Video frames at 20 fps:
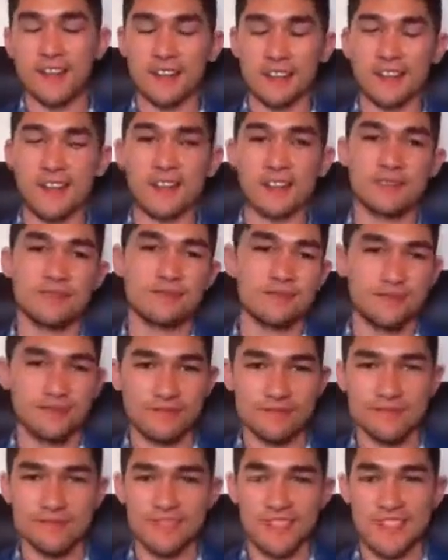So
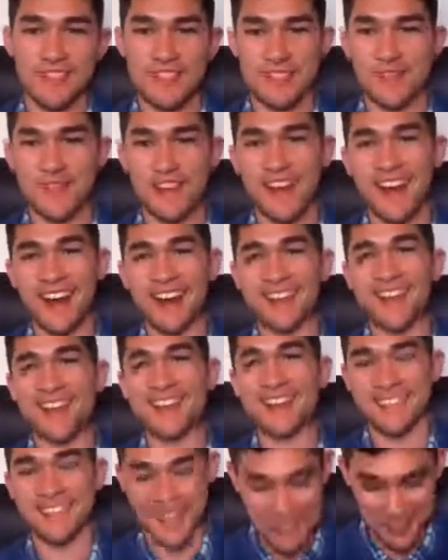that's
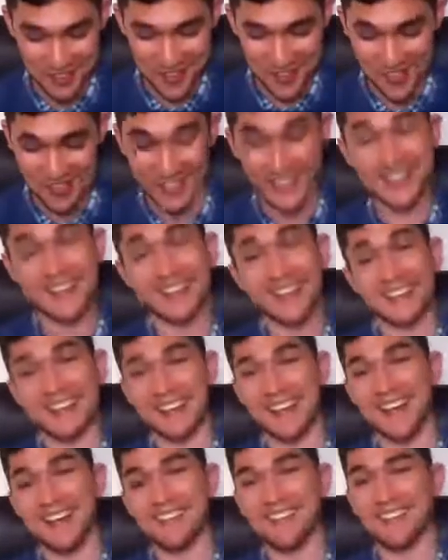what I guess
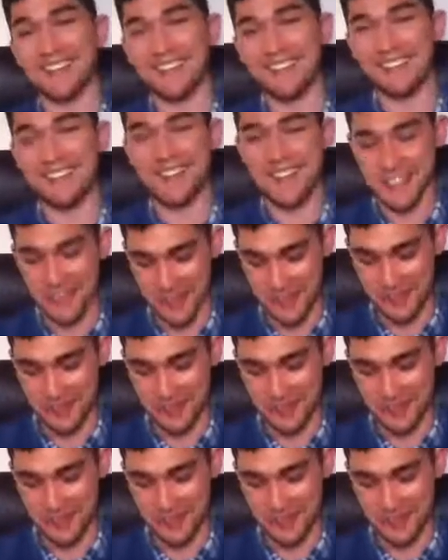is.